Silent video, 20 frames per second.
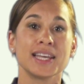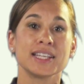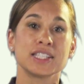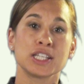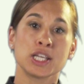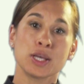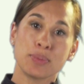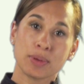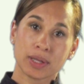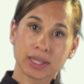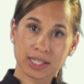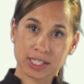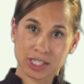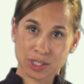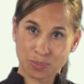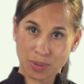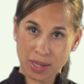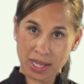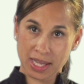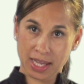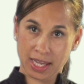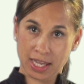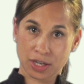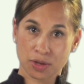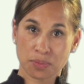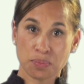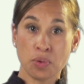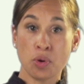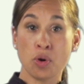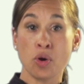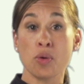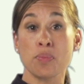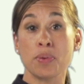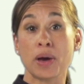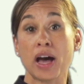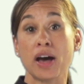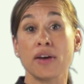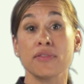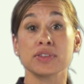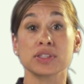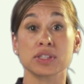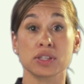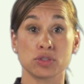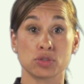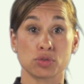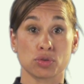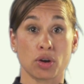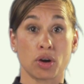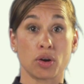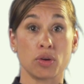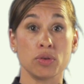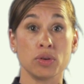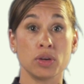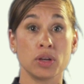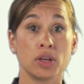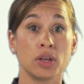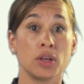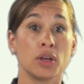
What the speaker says: Typically speaking, poor pelvis control